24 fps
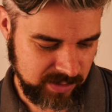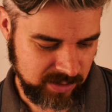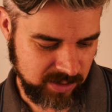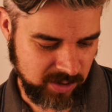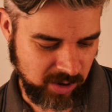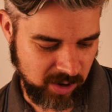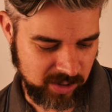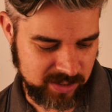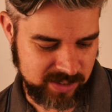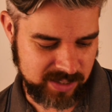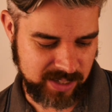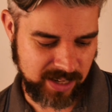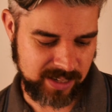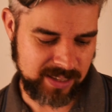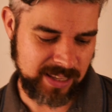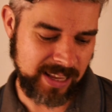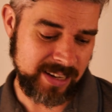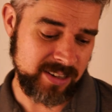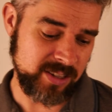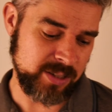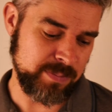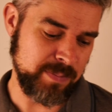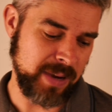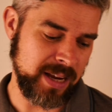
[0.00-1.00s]
God said,
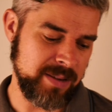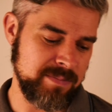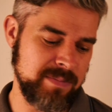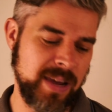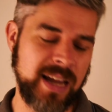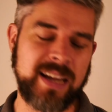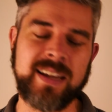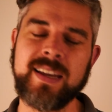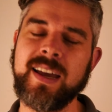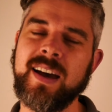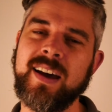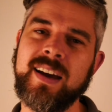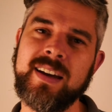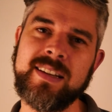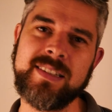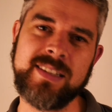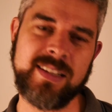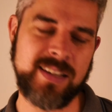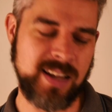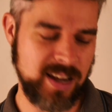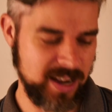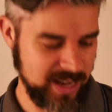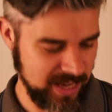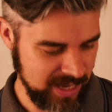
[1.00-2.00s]
Let us make mankind
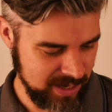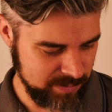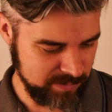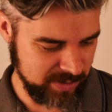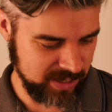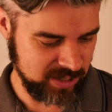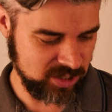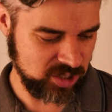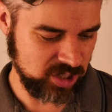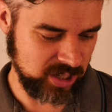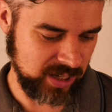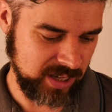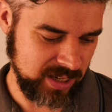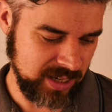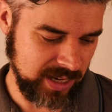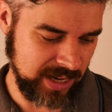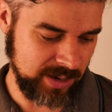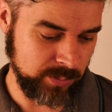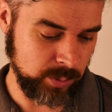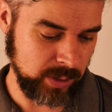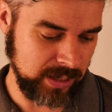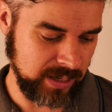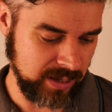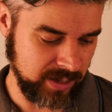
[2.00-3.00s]
in our image, in
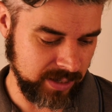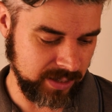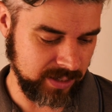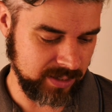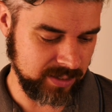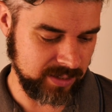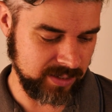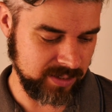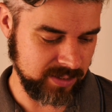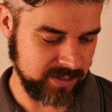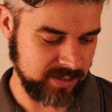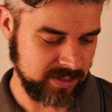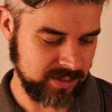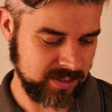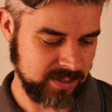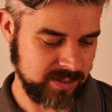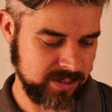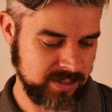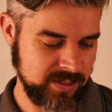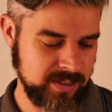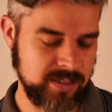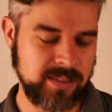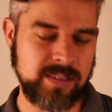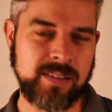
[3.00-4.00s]
our
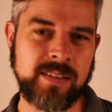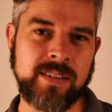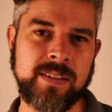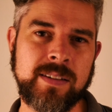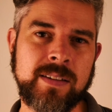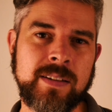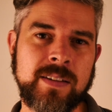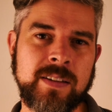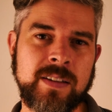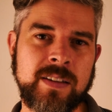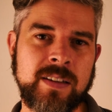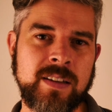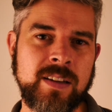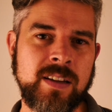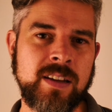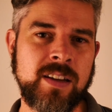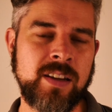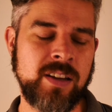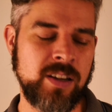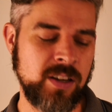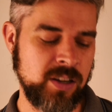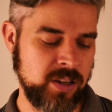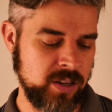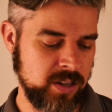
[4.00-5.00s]
likeness,
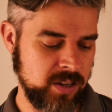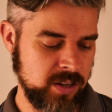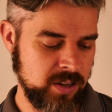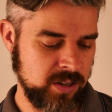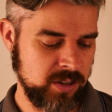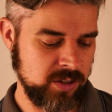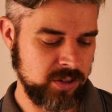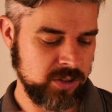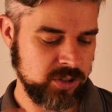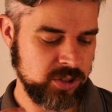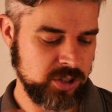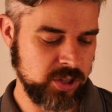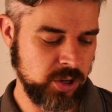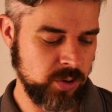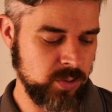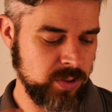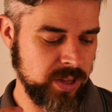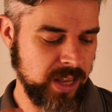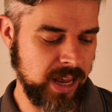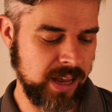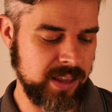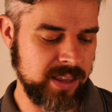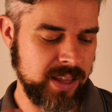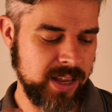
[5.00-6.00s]
so
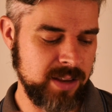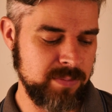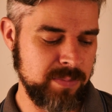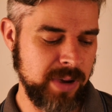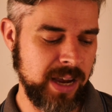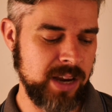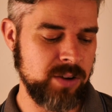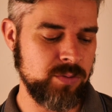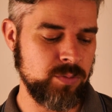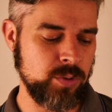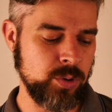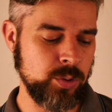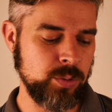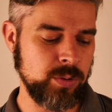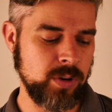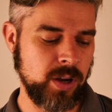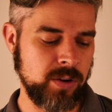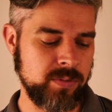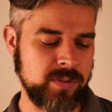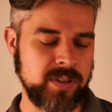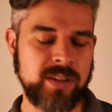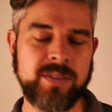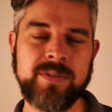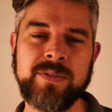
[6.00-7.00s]
that they may rule
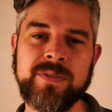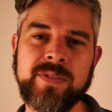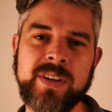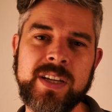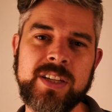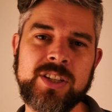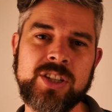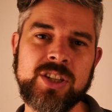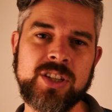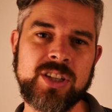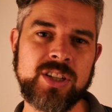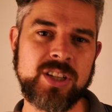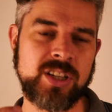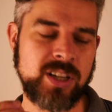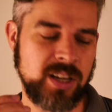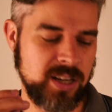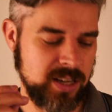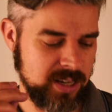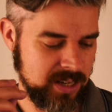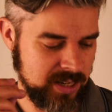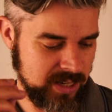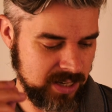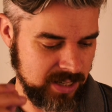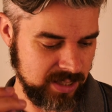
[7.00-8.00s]
over the fish
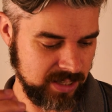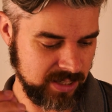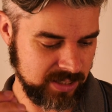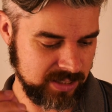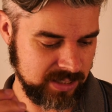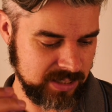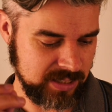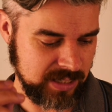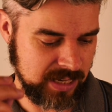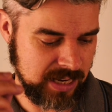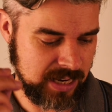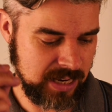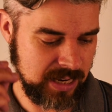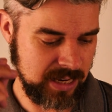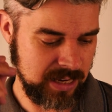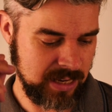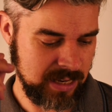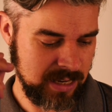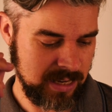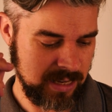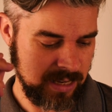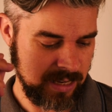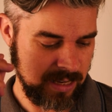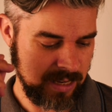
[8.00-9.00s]
in the
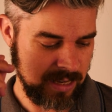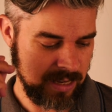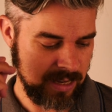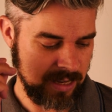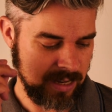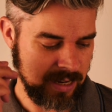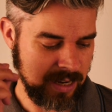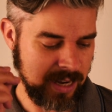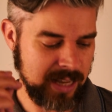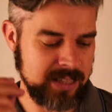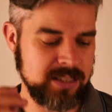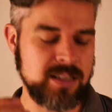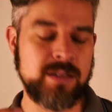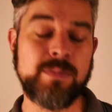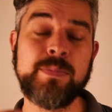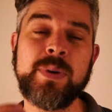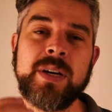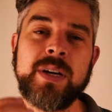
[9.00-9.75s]
sea, and the